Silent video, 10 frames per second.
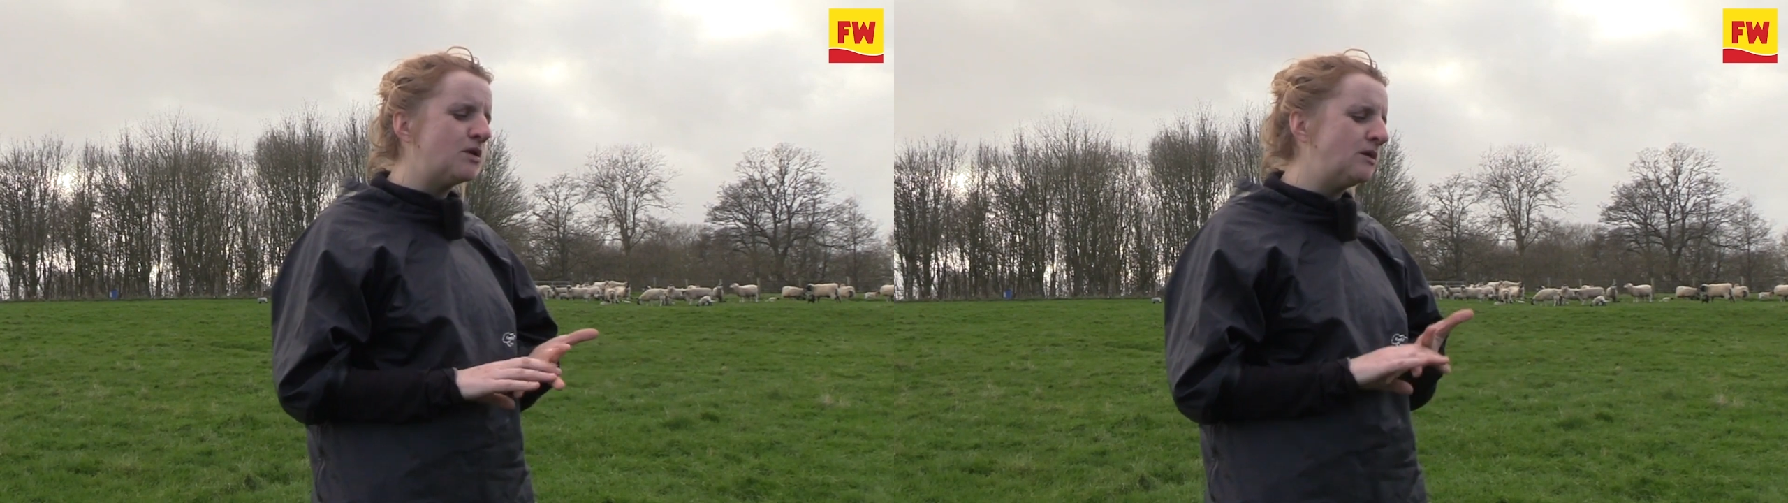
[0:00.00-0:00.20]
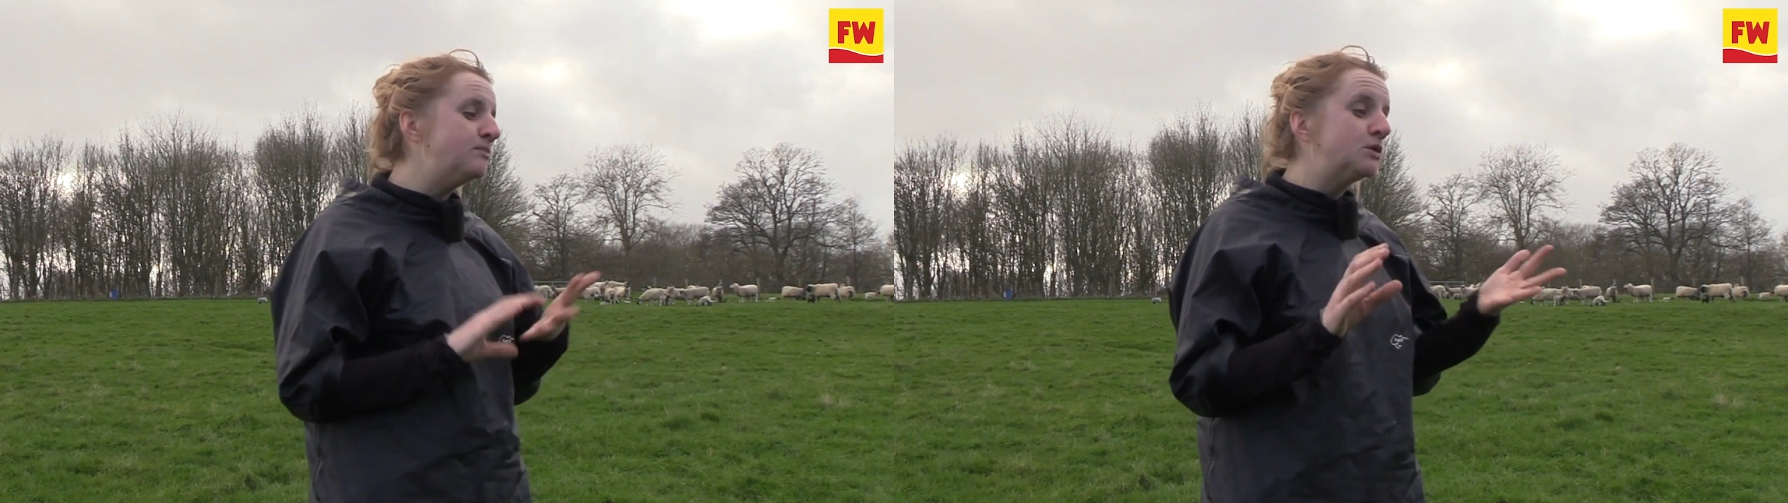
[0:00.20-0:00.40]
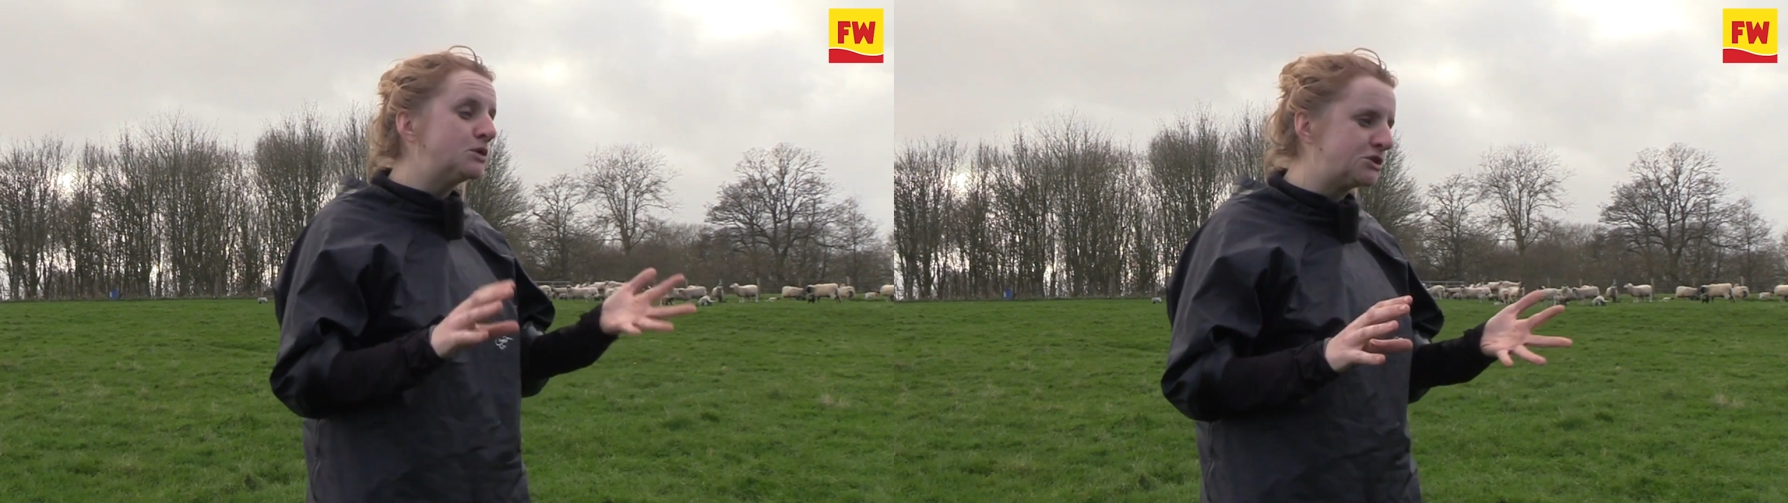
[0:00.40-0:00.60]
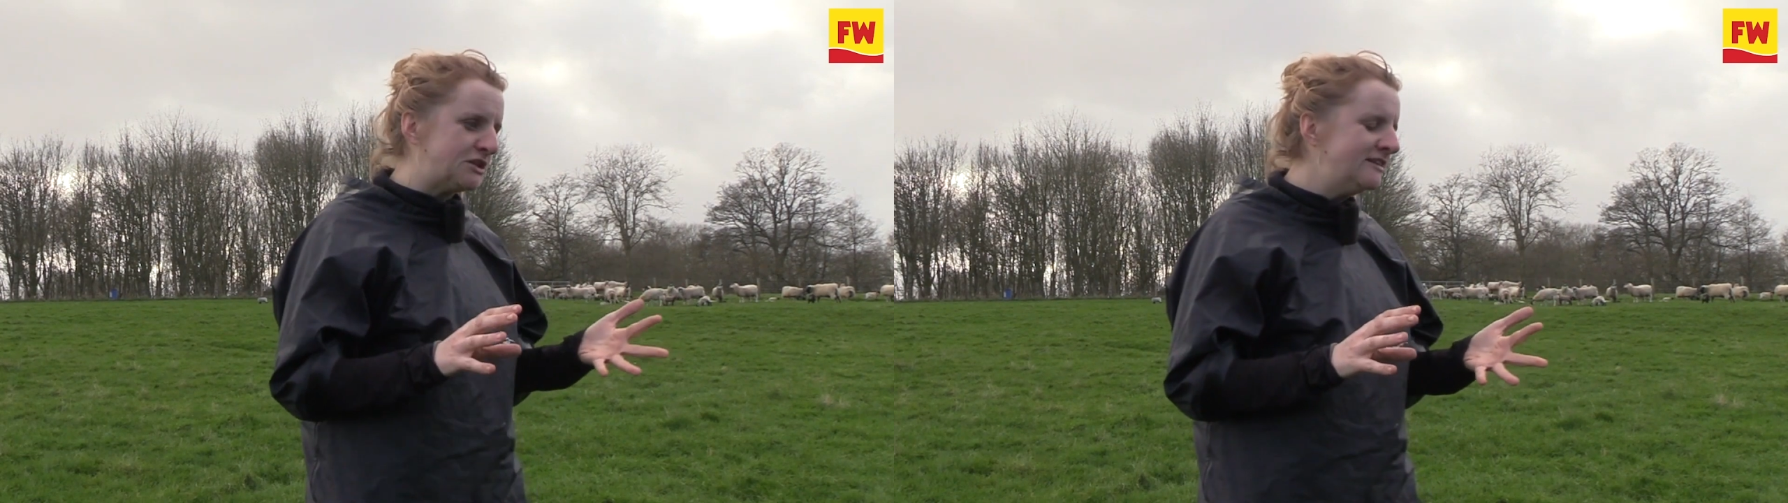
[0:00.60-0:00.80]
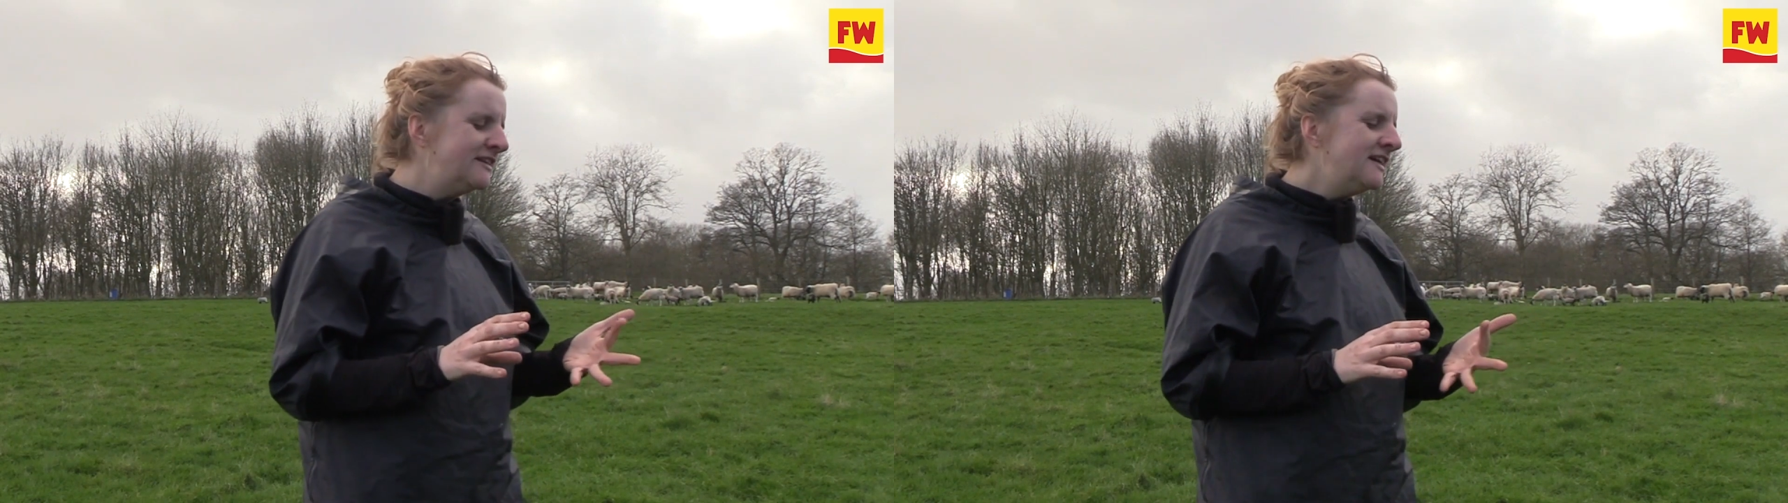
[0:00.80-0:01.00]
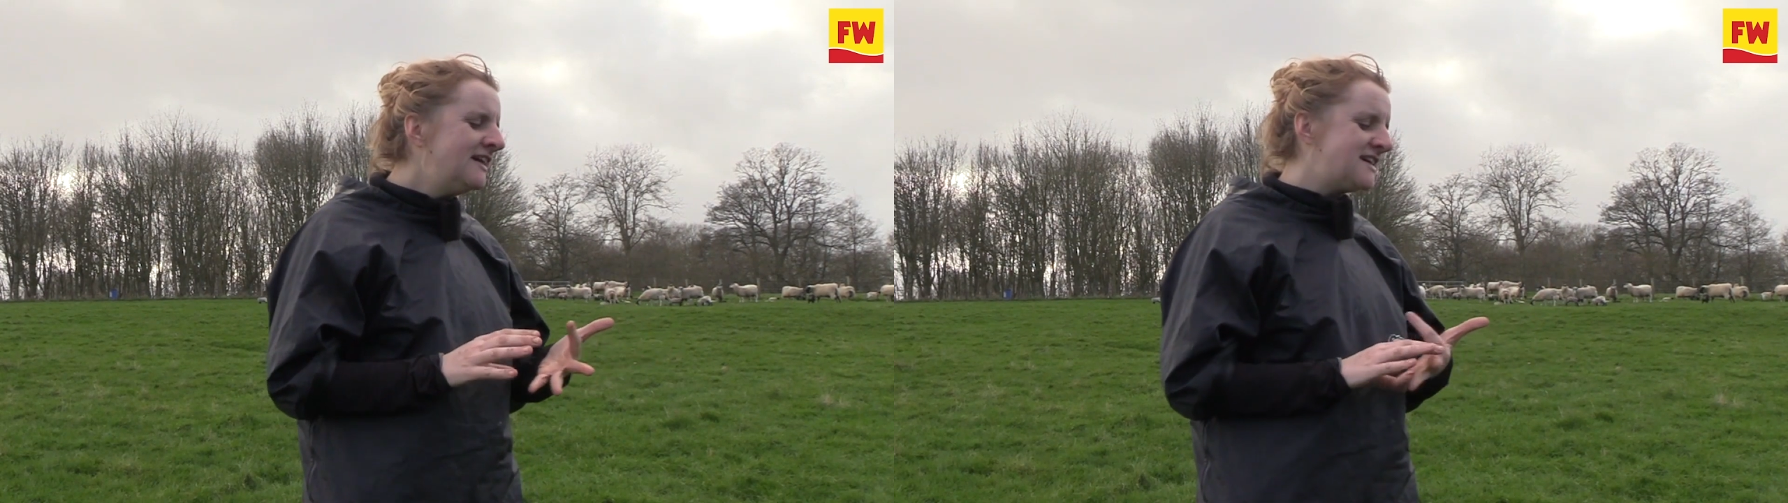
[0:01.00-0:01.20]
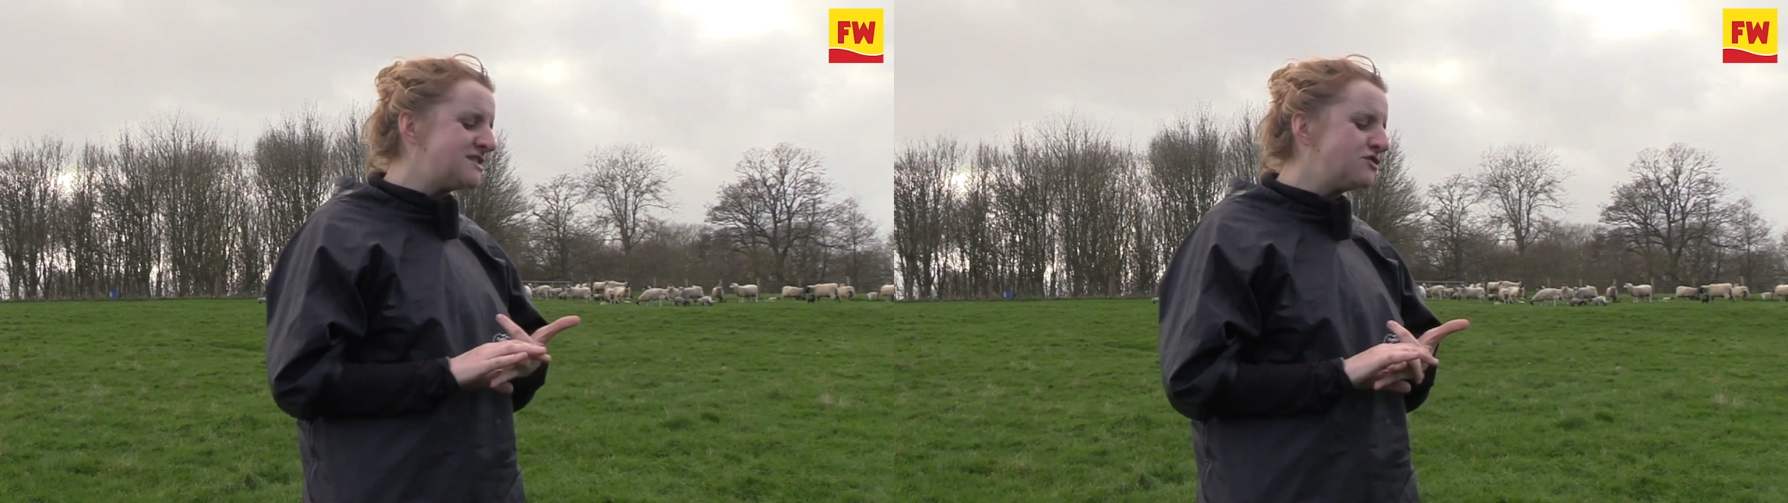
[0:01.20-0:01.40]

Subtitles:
abortion as